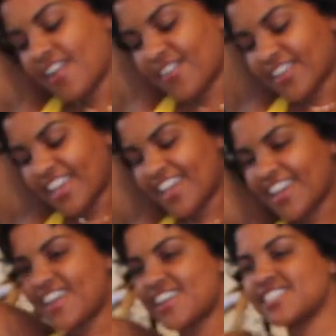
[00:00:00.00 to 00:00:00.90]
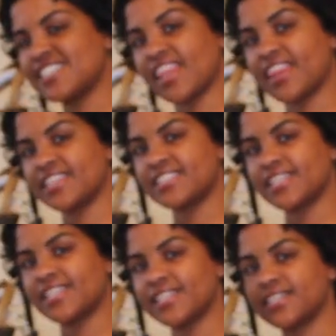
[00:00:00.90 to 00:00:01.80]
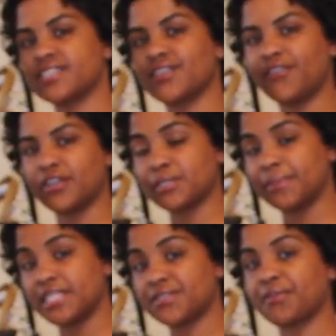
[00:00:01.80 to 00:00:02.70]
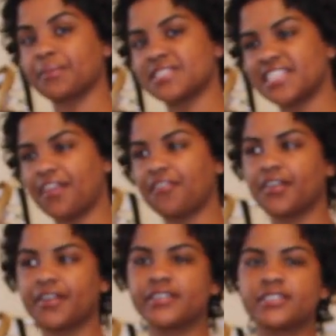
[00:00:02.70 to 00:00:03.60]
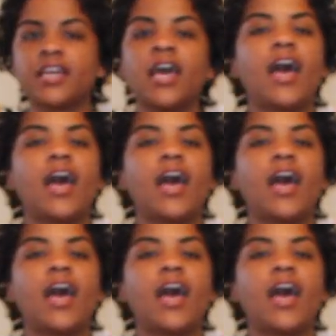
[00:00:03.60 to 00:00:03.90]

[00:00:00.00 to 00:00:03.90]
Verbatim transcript: Okay guys, this is the first piece from Savers.